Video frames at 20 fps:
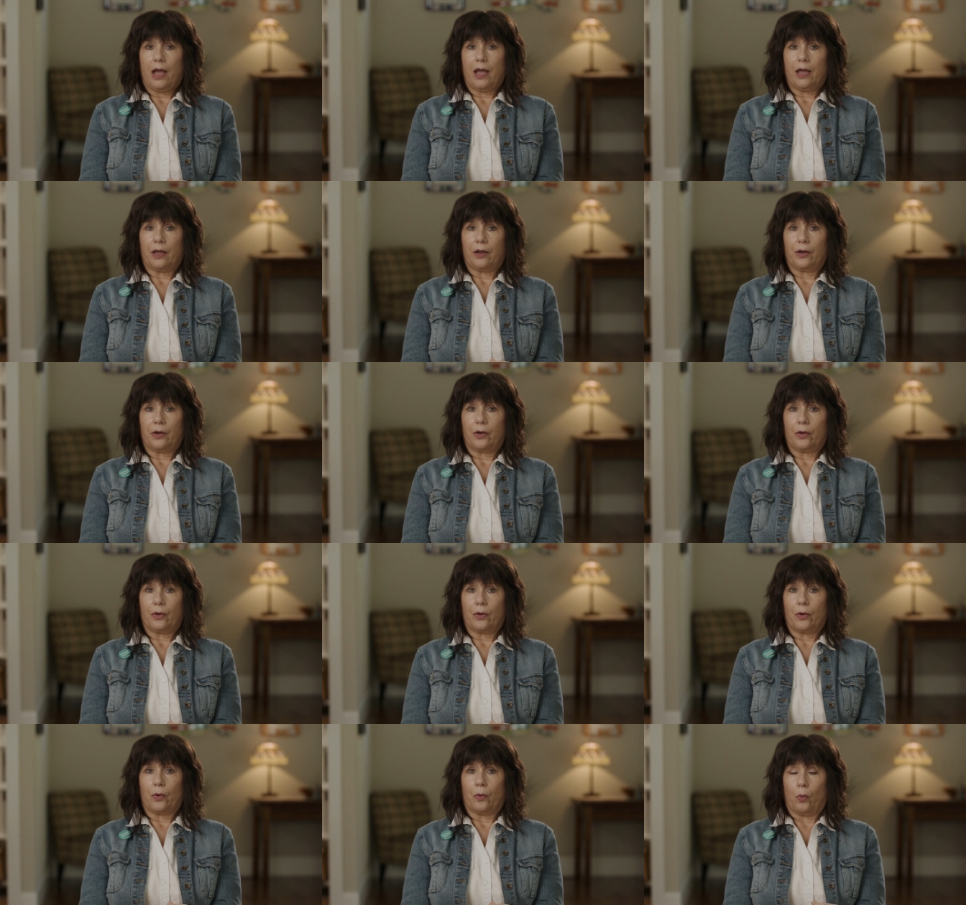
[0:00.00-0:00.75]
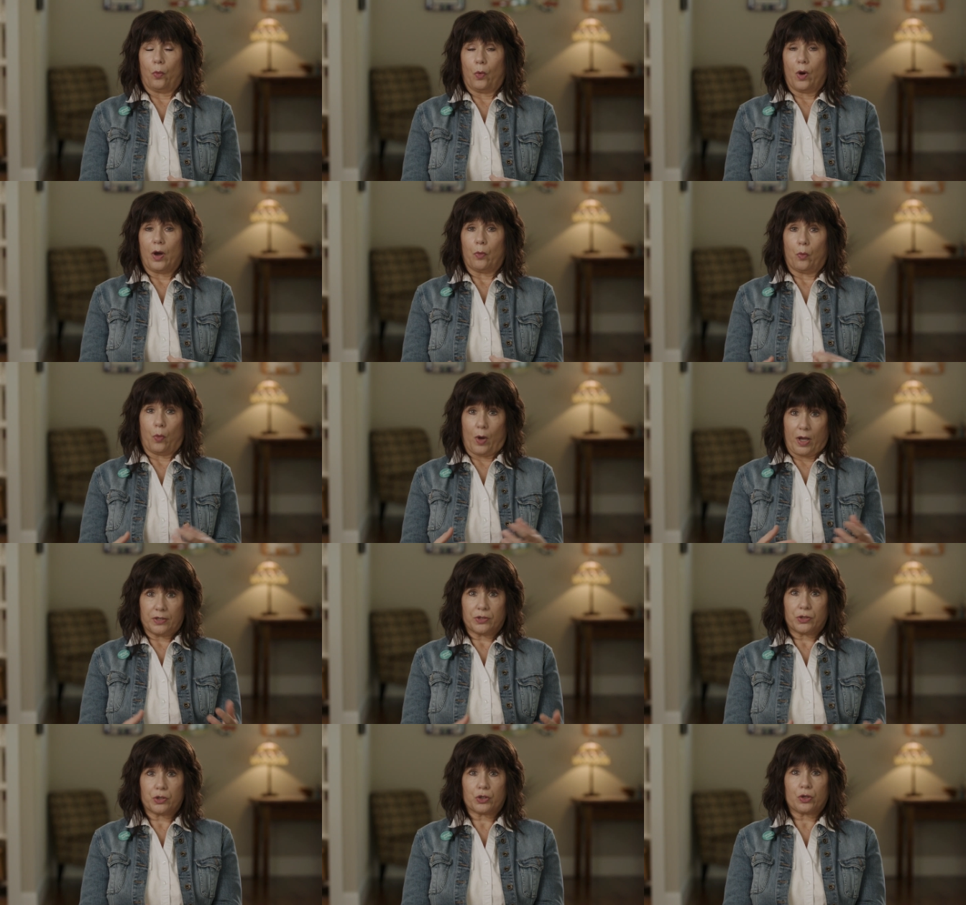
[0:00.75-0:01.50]
and what
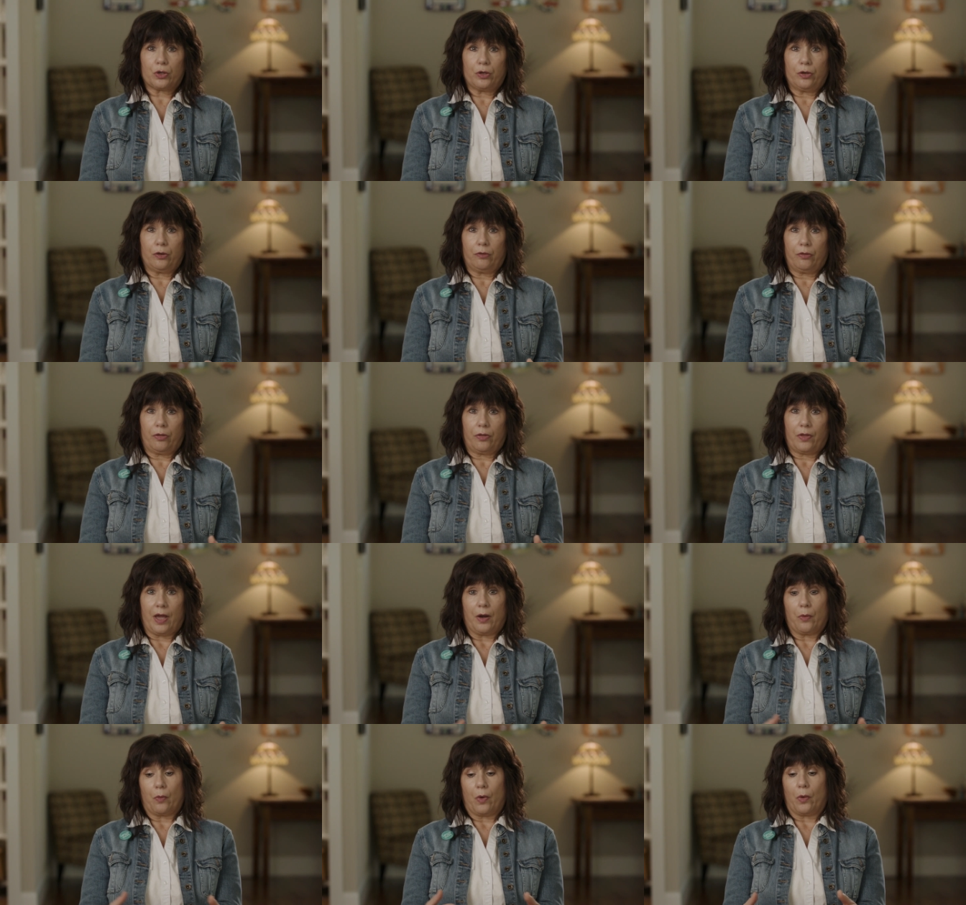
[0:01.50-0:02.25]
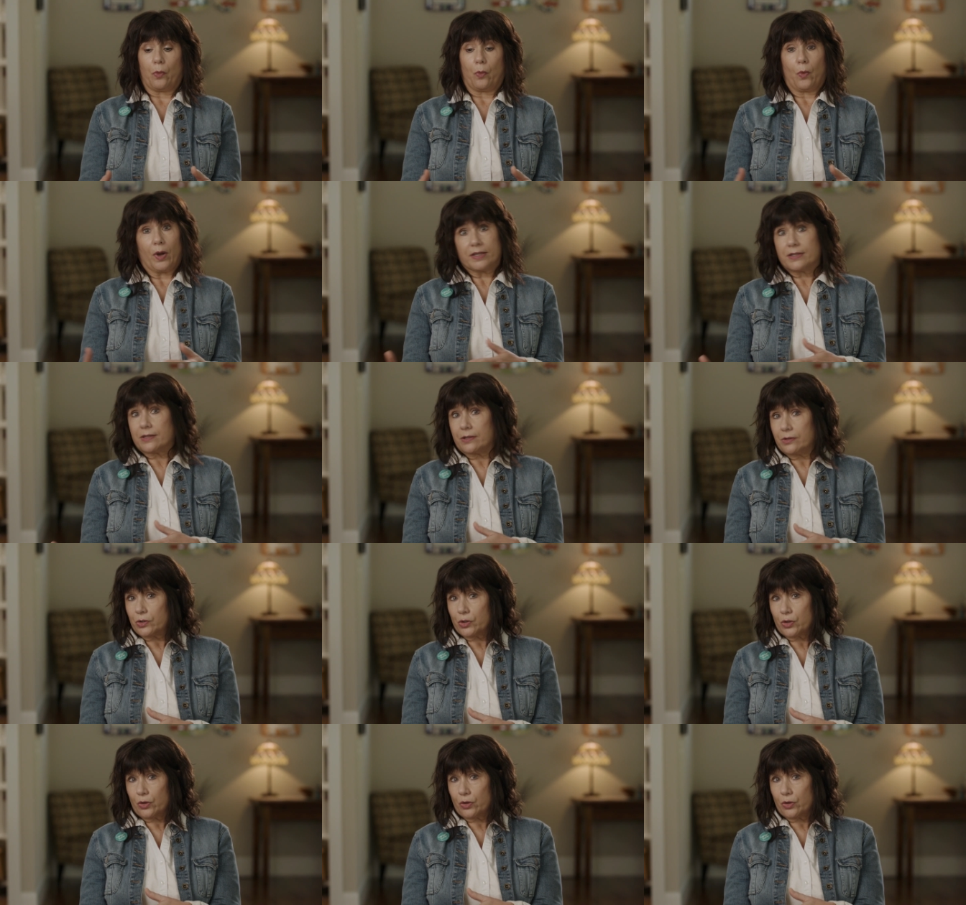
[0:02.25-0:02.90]
was truth and what wasn't